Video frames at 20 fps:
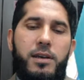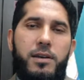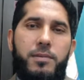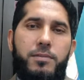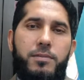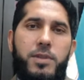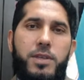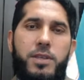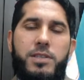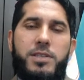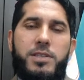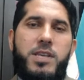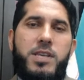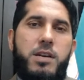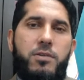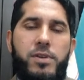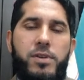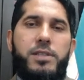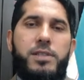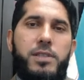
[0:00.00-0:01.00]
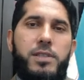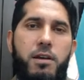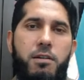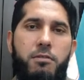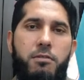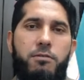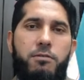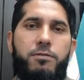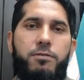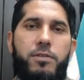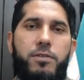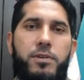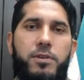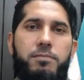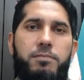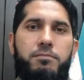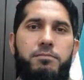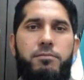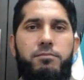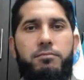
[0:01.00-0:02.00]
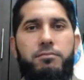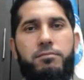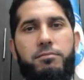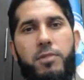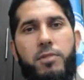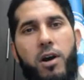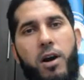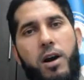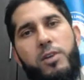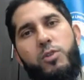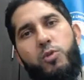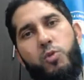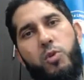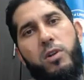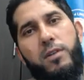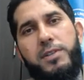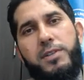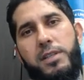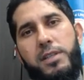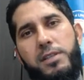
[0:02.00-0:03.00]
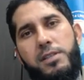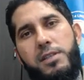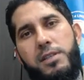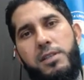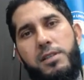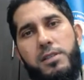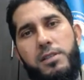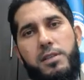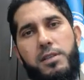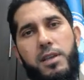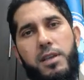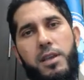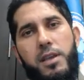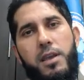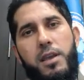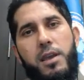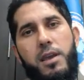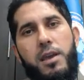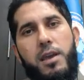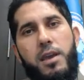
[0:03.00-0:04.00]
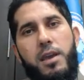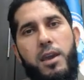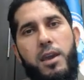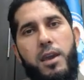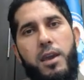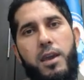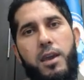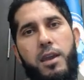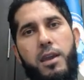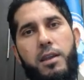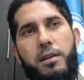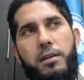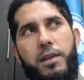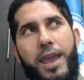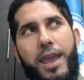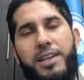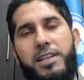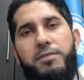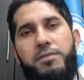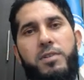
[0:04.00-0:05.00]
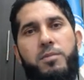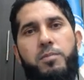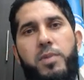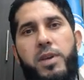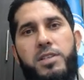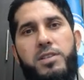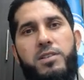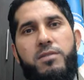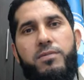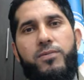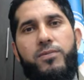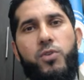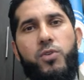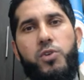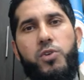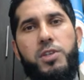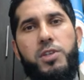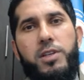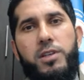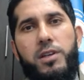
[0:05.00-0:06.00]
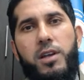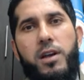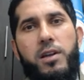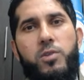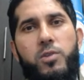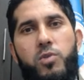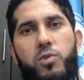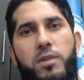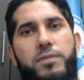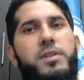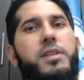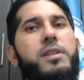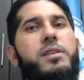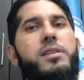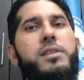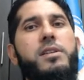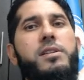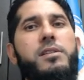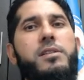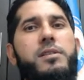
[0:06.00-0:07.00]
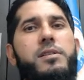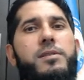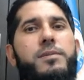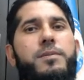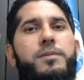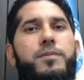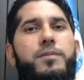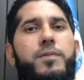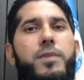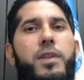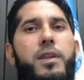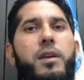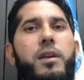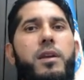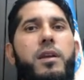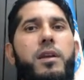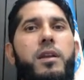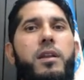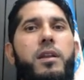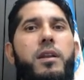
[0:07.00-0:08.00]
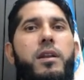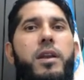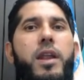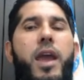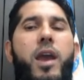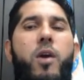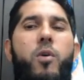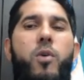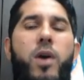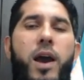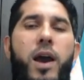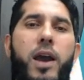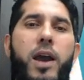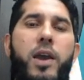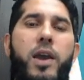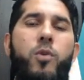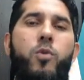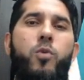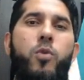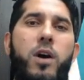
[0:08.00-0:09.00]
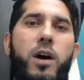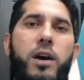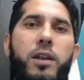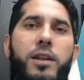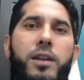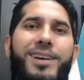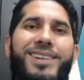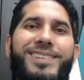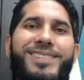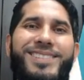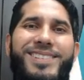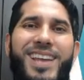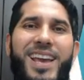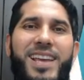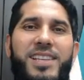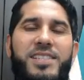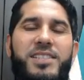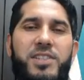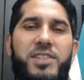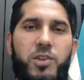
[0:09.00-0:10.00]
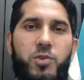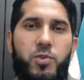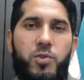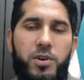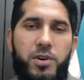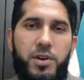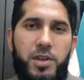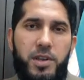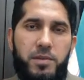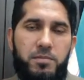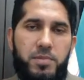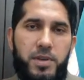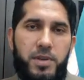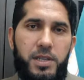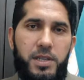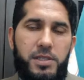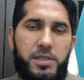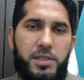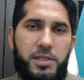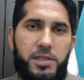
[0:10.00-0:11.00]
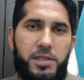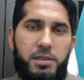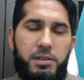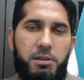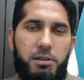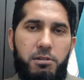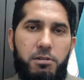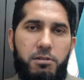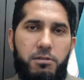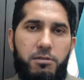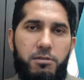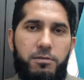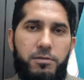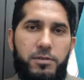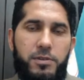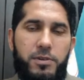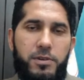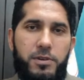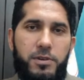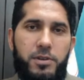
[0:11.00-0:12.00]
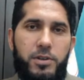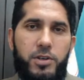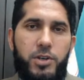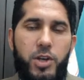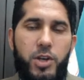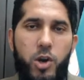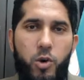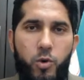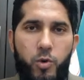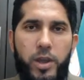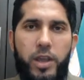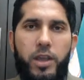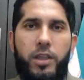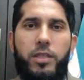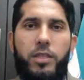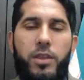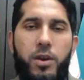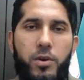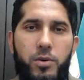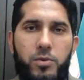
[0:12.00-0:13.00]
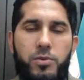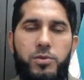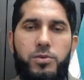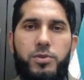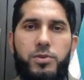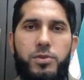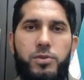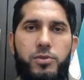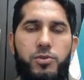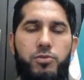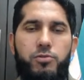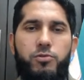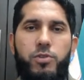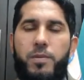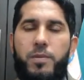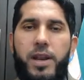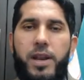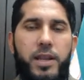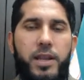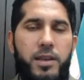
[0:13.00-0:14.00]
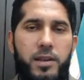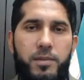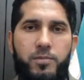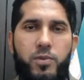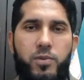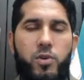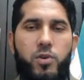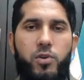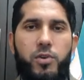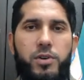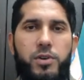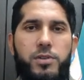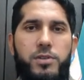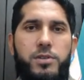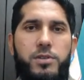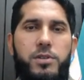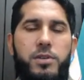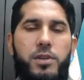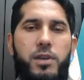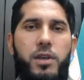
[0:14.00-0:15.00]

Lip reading: the series of all 12 tenses and active and passive voice in all 12 tenses, now I want to test your ability of knowing those grammatical points.